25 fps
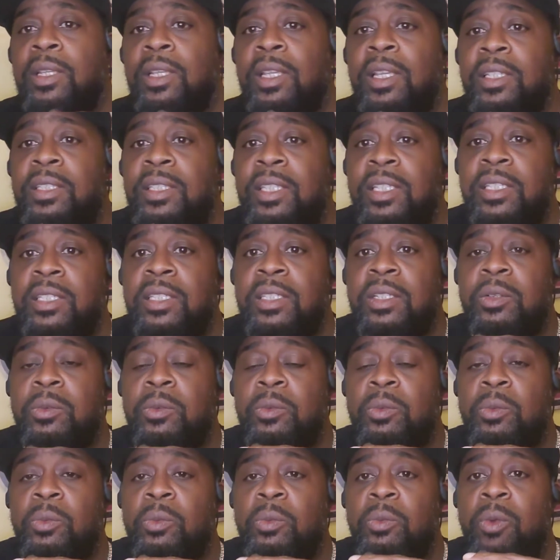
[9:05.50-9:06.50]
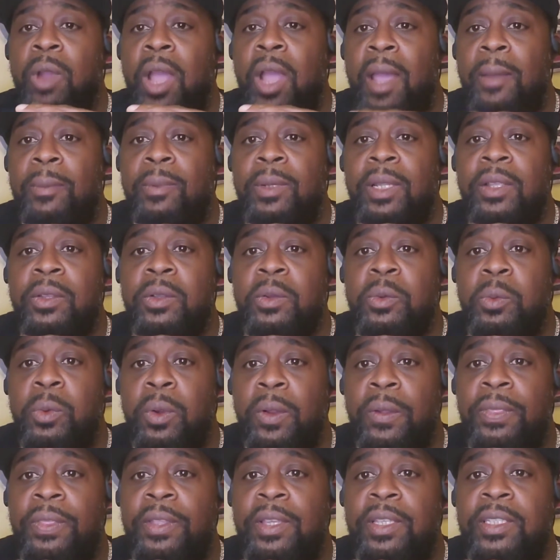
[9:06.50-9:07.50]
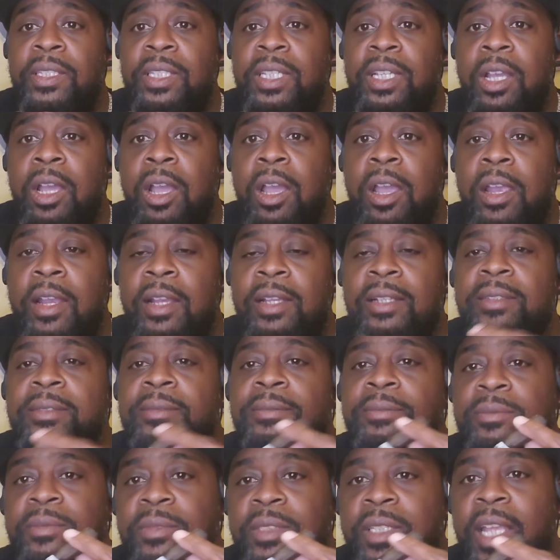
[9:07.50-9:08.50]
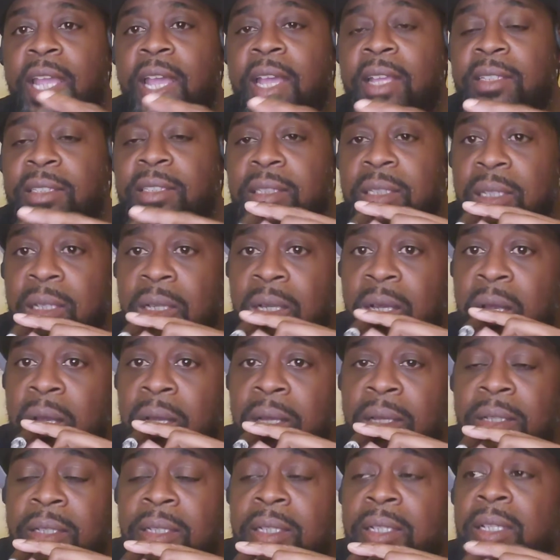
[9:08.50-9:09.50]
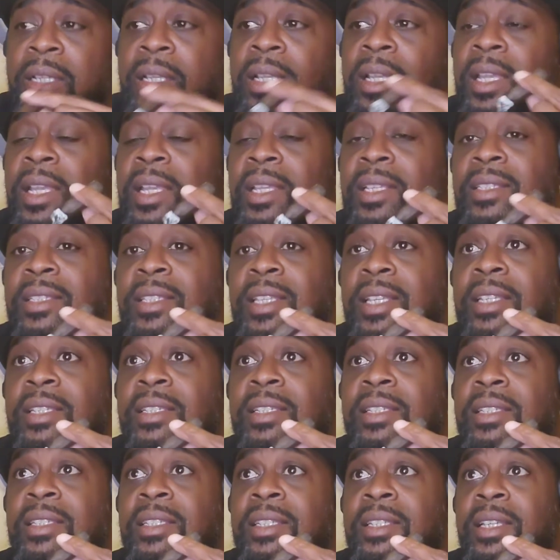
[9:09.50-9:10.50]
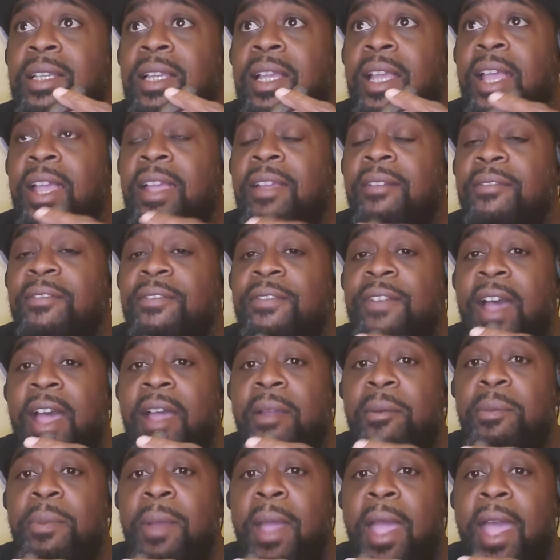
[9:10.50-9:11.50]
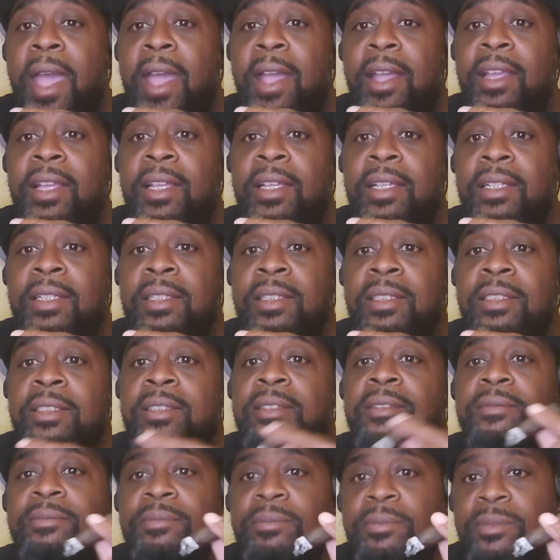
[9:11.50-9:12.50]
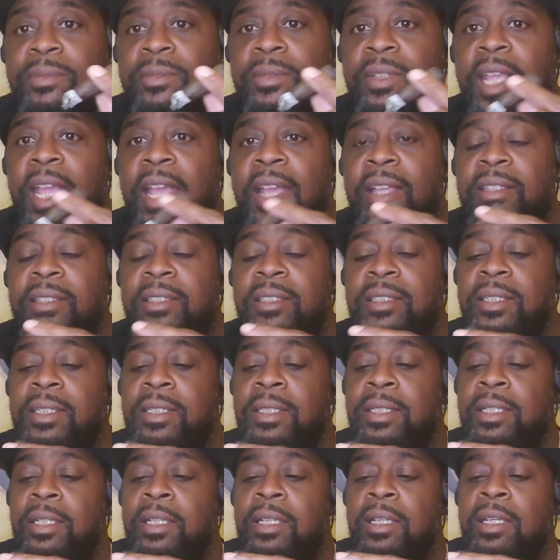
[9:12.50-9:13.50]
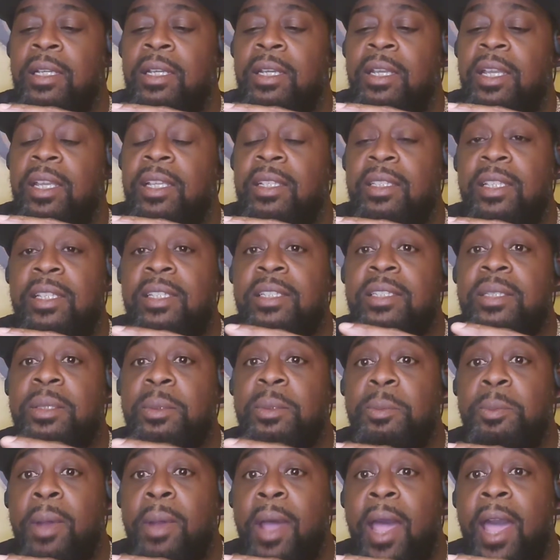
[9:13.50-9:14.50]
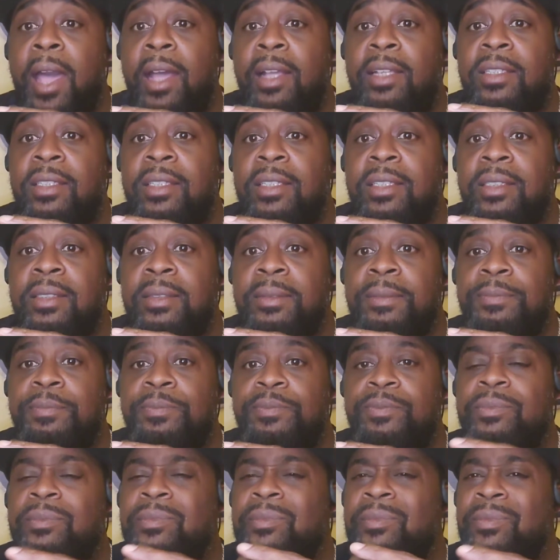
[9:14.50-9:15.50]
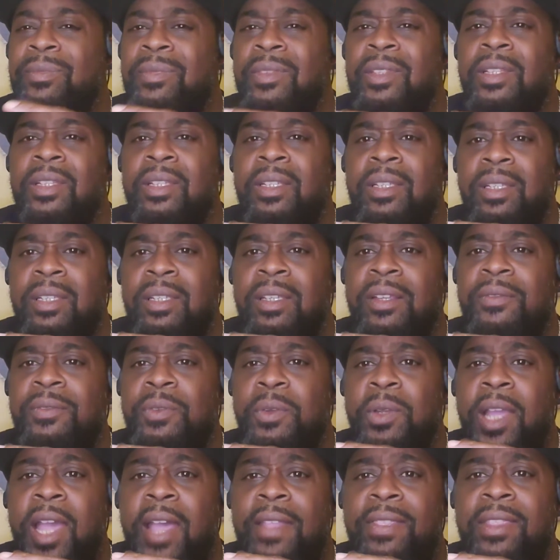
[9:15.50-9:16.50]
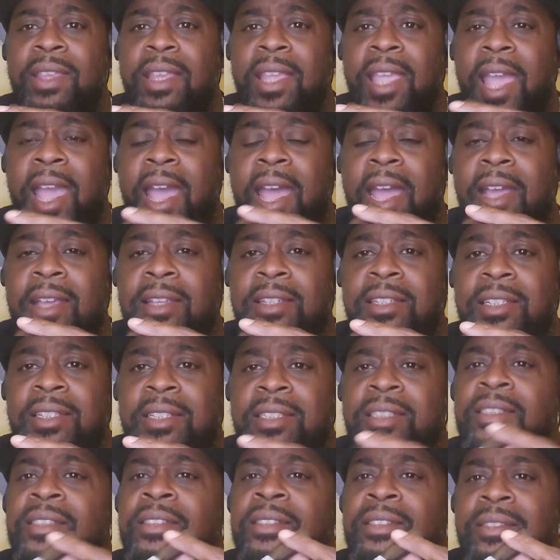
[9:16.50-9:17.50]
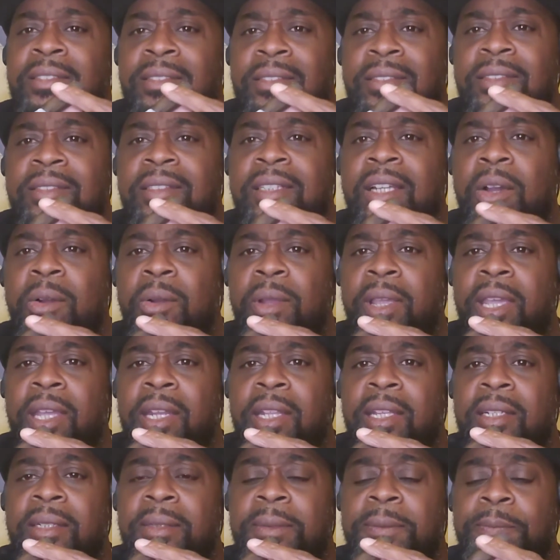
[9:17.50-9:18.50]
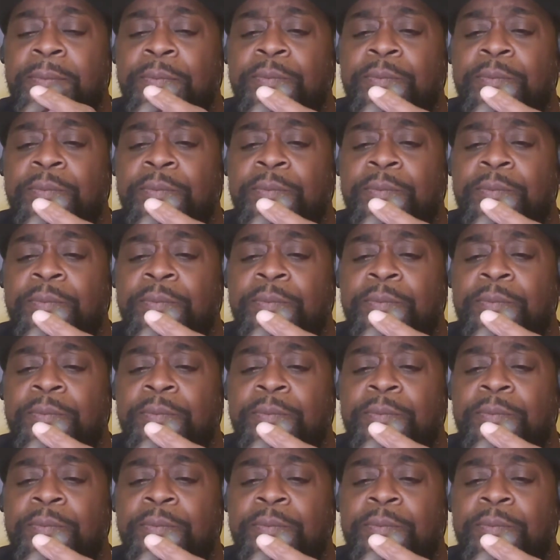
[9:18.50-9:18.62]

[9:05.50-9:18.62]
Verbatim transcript: Is this a Rob Leo worthy cigar? Yes. Is this a five pack? Yes. Is this the box? If you got the cash, go get it.